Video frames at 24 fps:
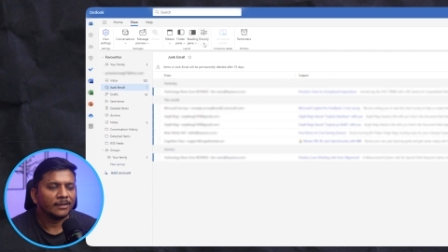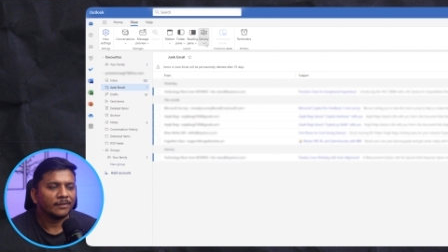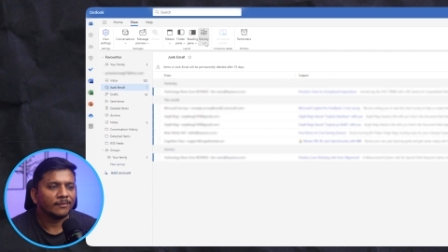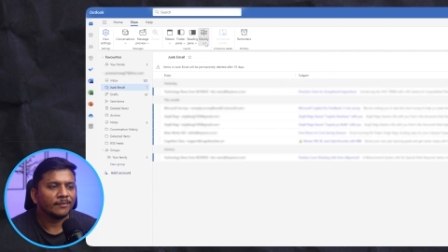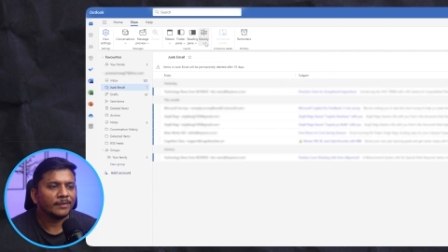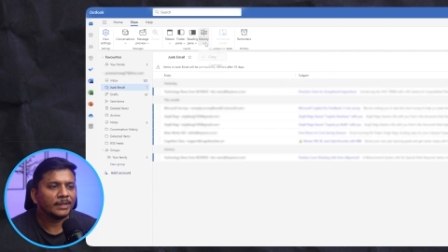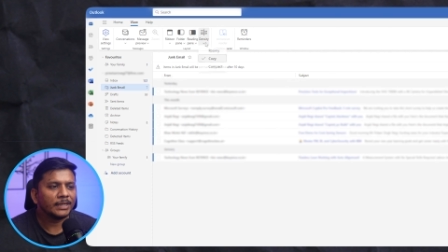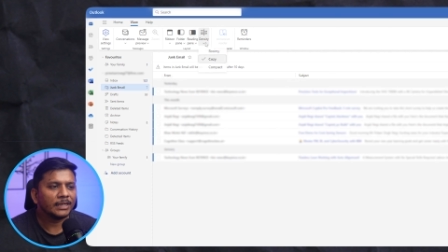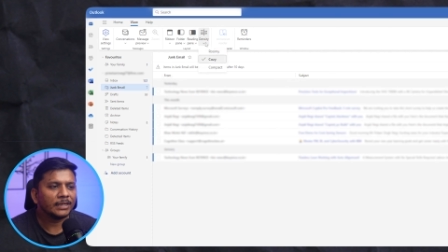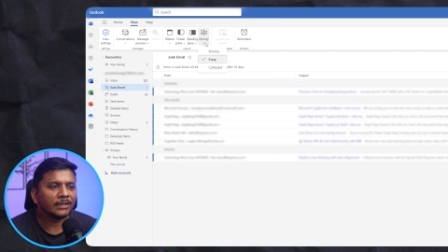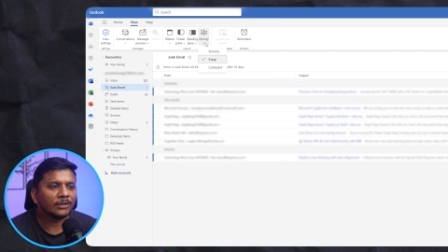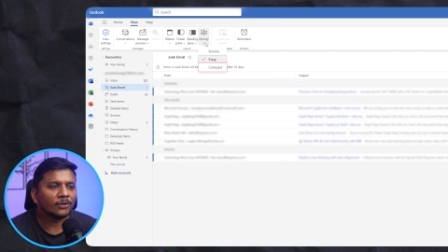
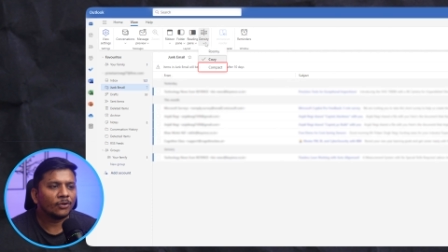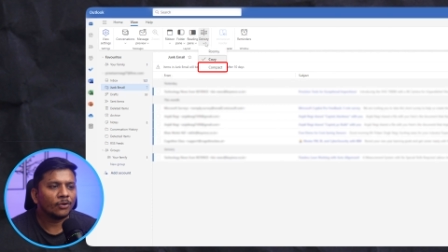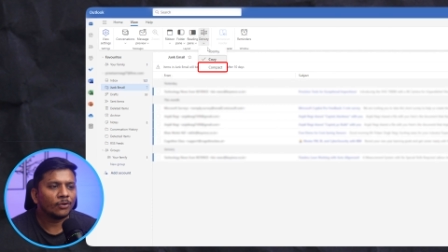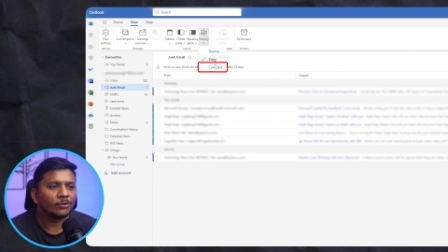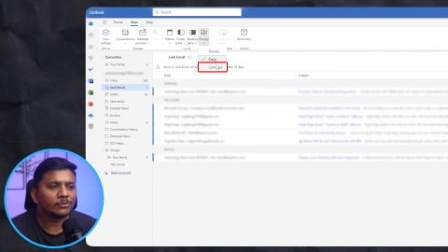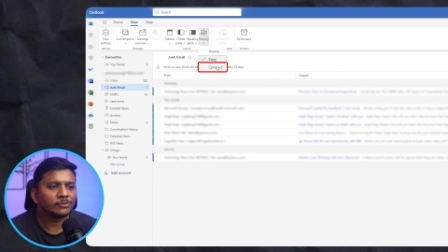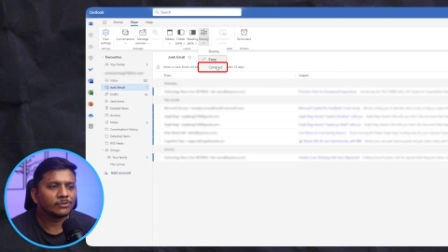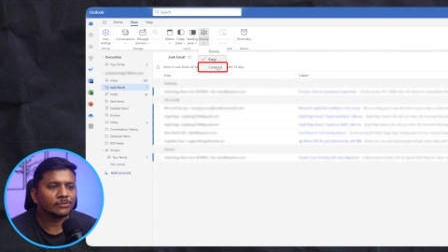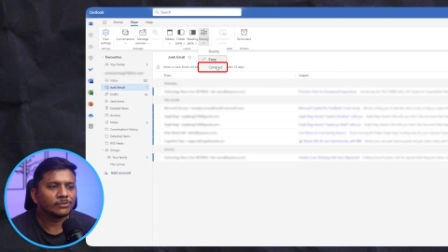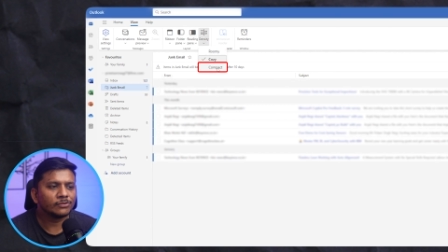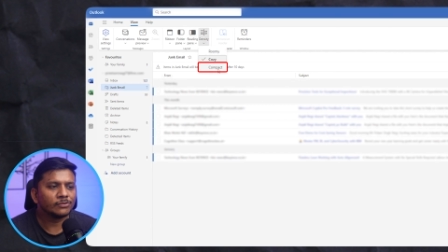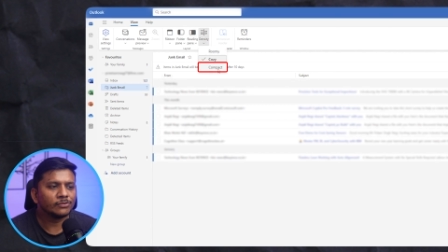We can
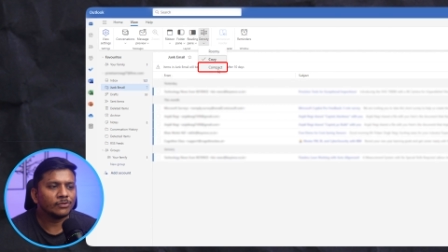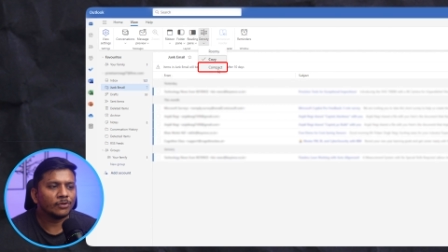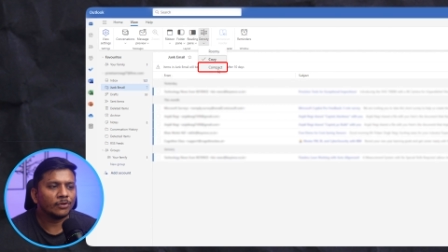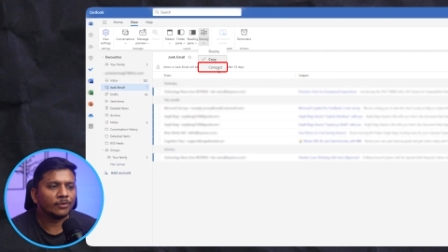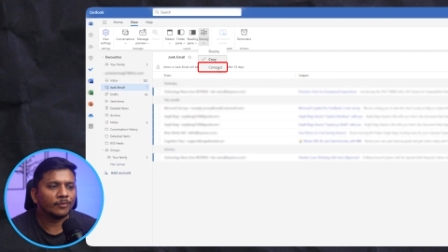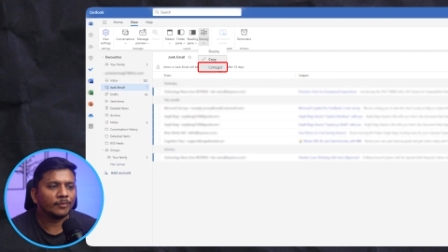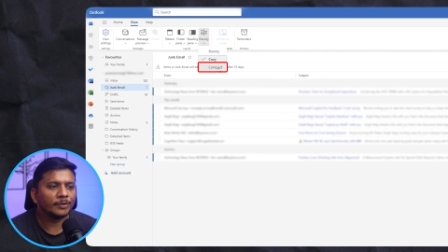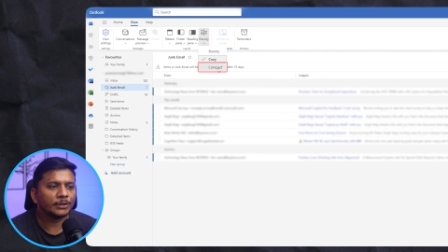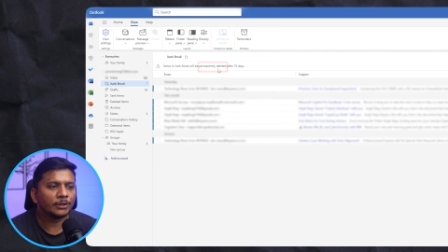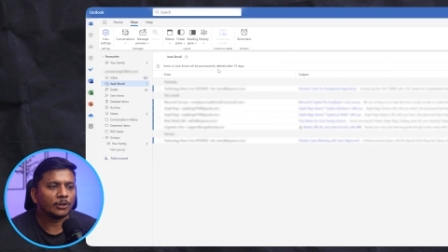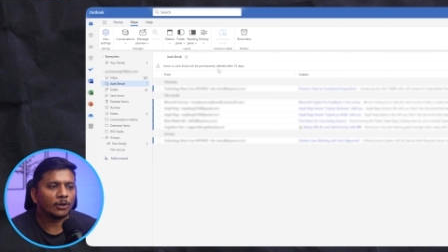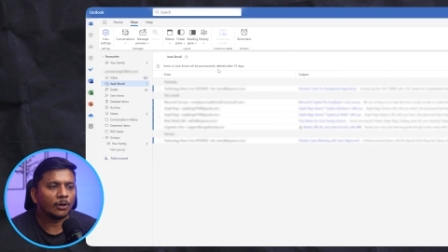also go
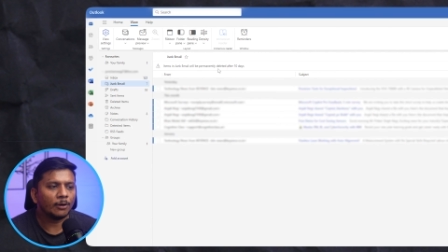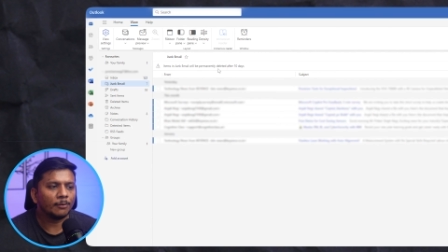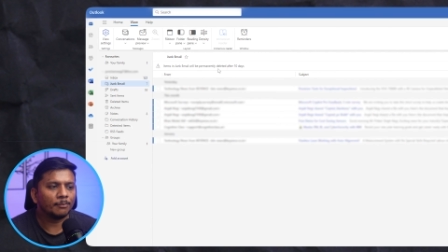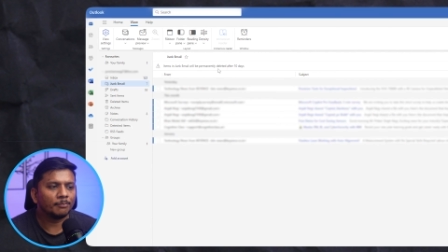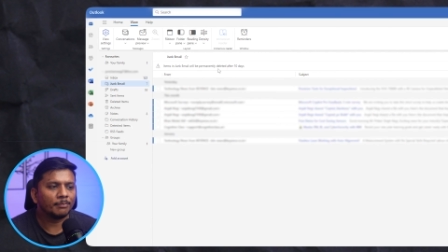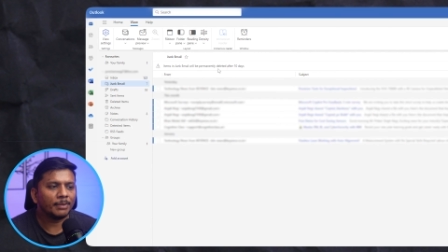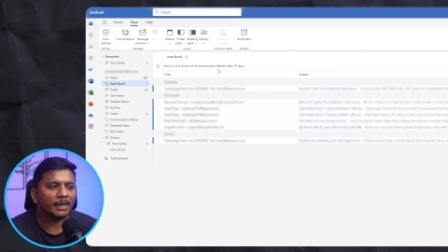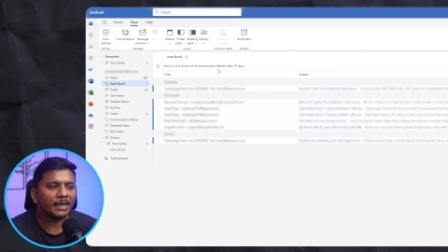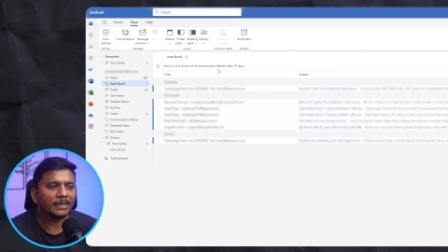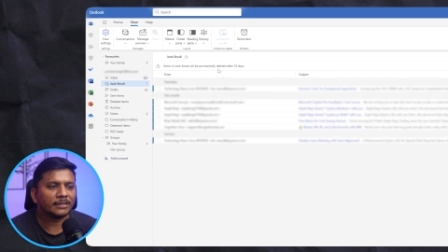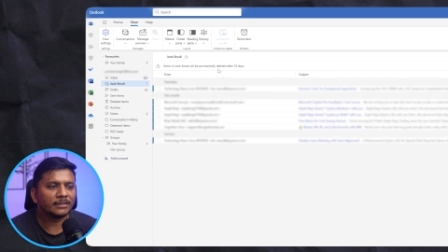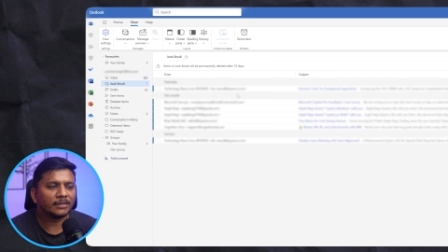with
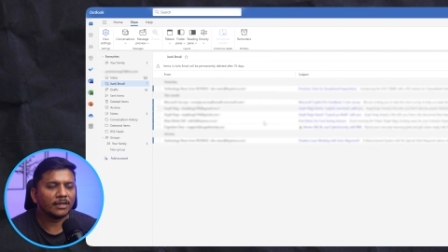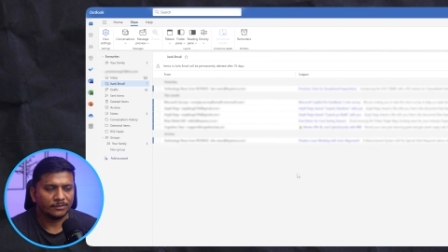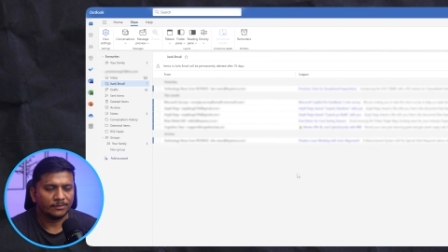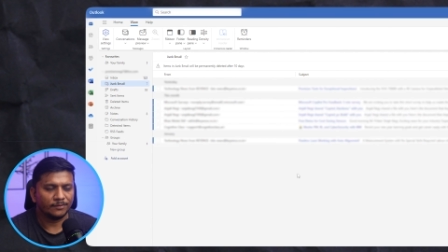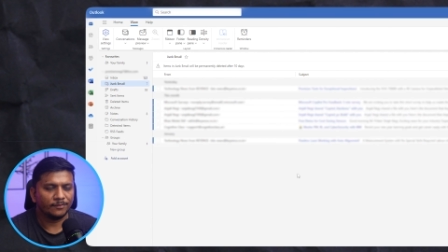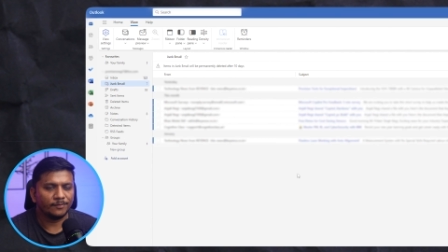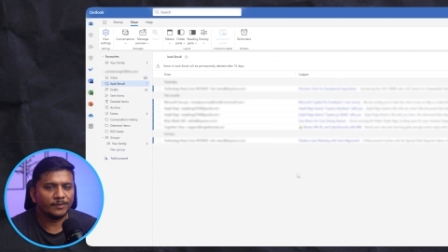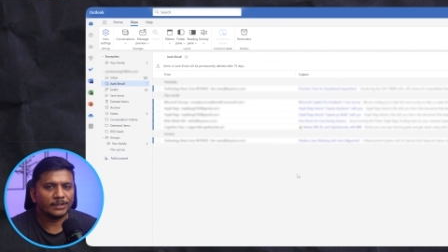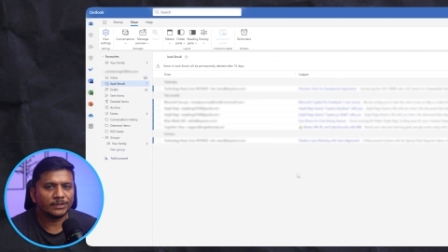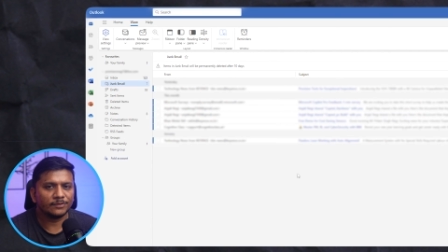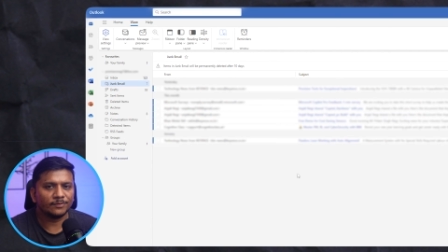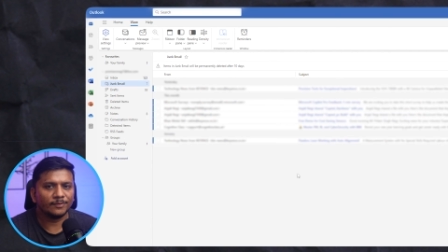compact,
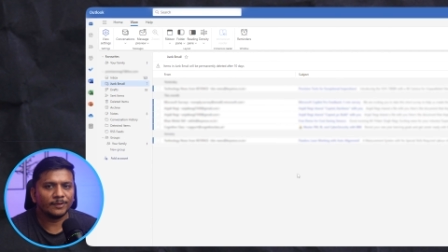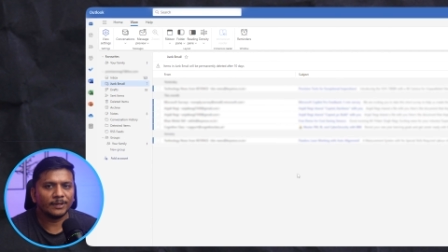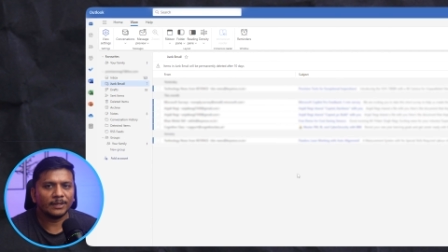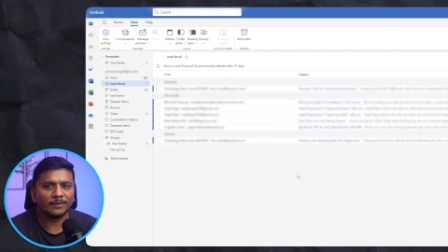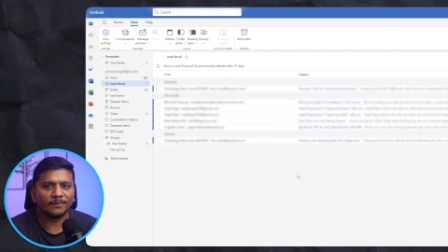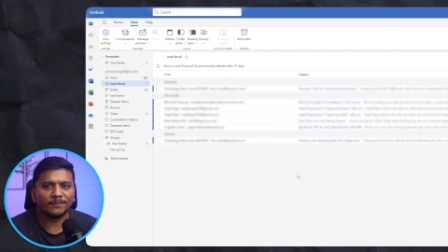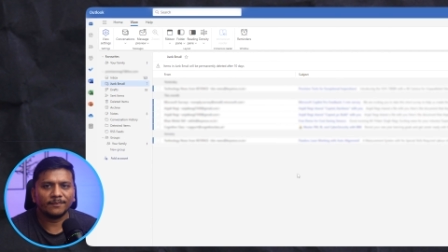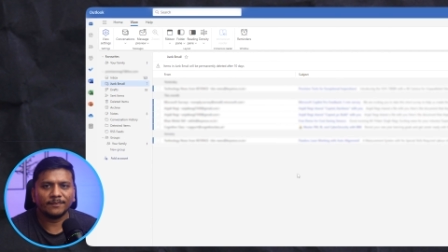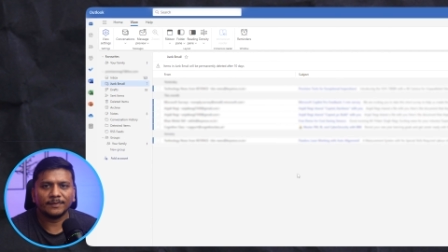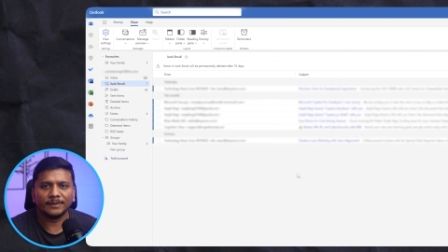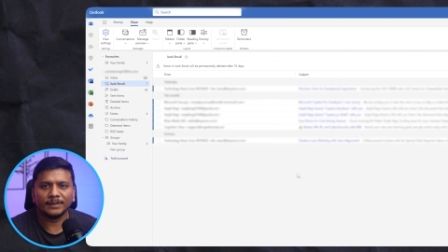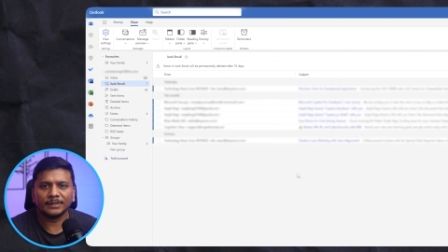which
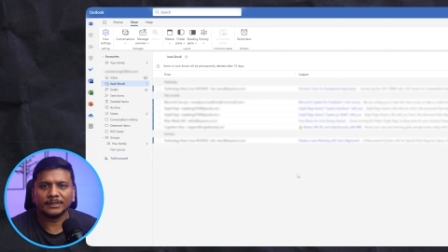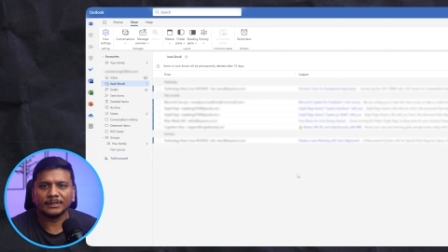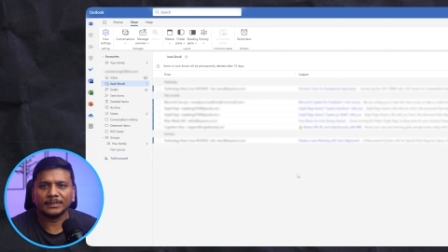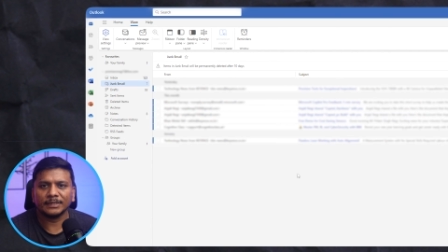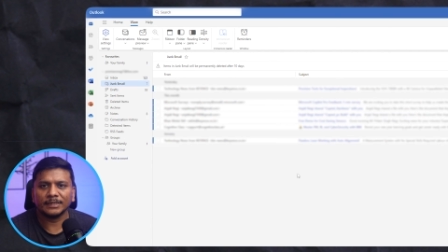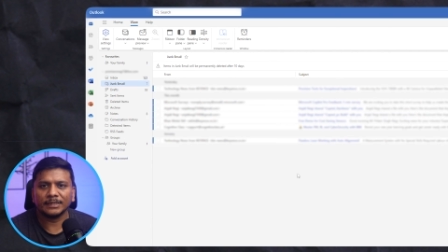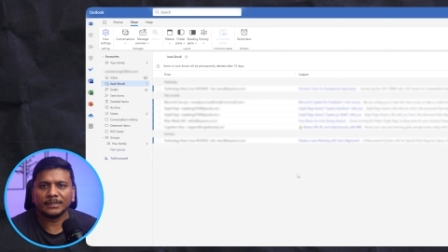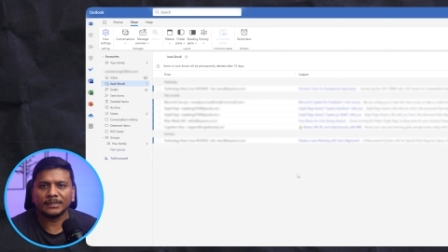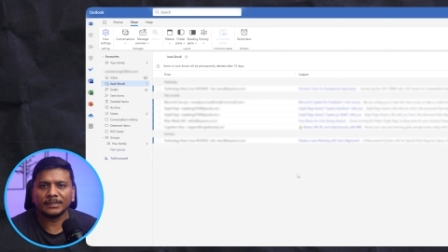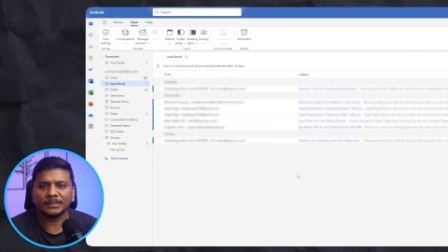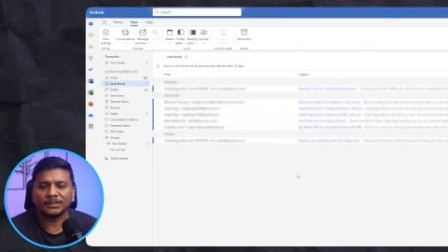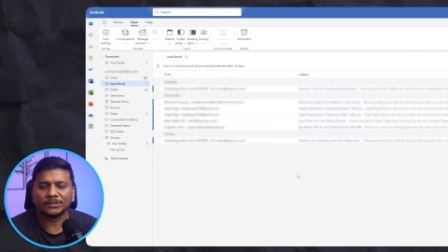will
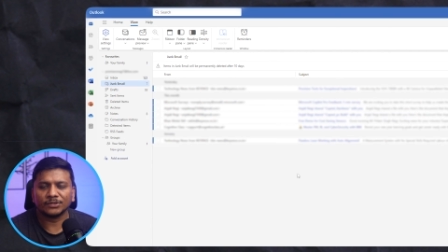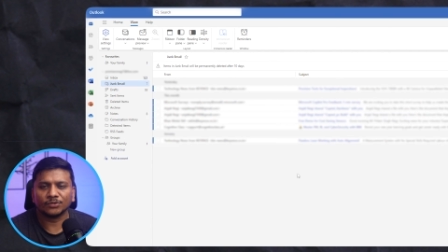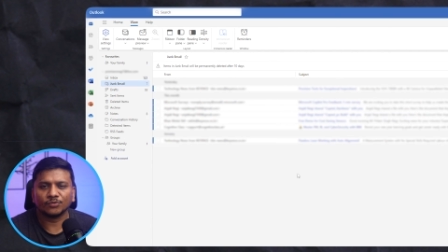further